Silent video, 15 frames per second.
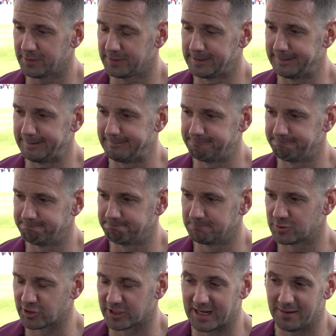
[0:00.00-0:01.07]

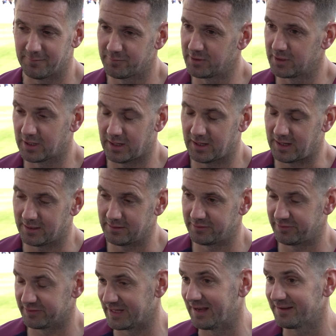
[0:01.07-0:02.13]
Um, so yeah, uh, uh,
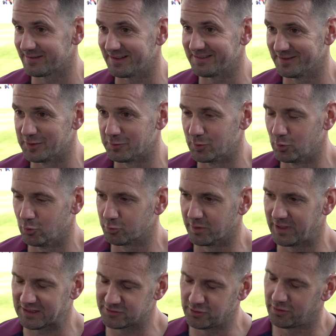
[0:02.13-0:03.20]
yes, that's in the rules, but
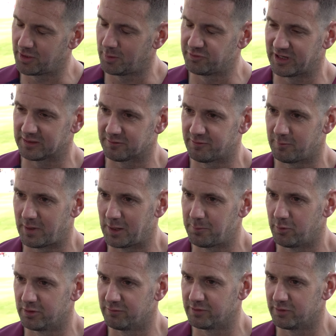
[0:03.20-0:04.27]
that's not the objective from my
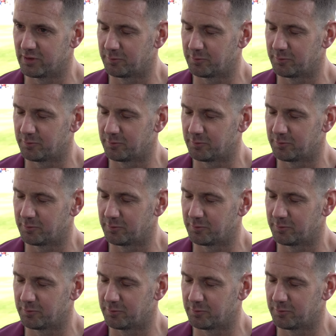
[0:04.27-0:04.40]
point of view.